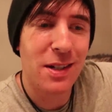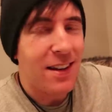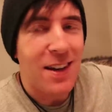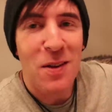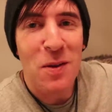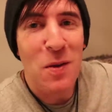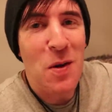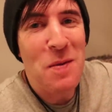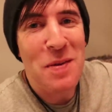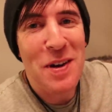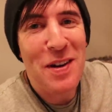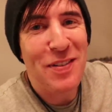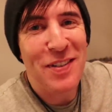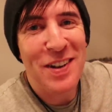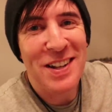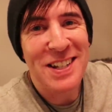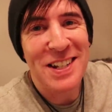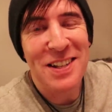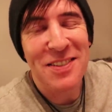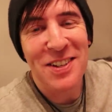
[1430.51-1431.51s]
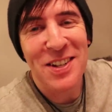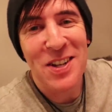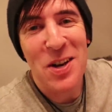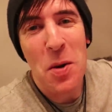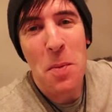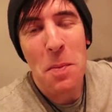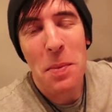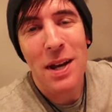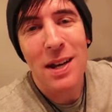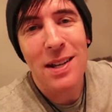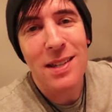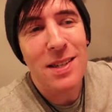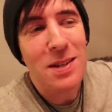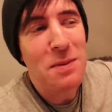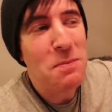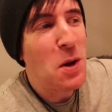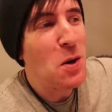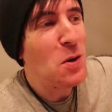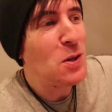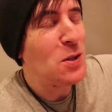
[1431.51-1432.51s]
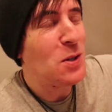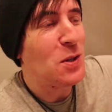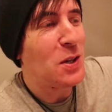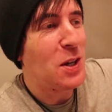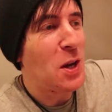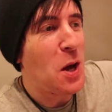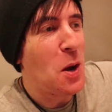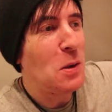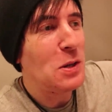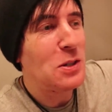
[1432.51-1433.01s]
No, we won't be offended if you don't, but it's emotional, you know.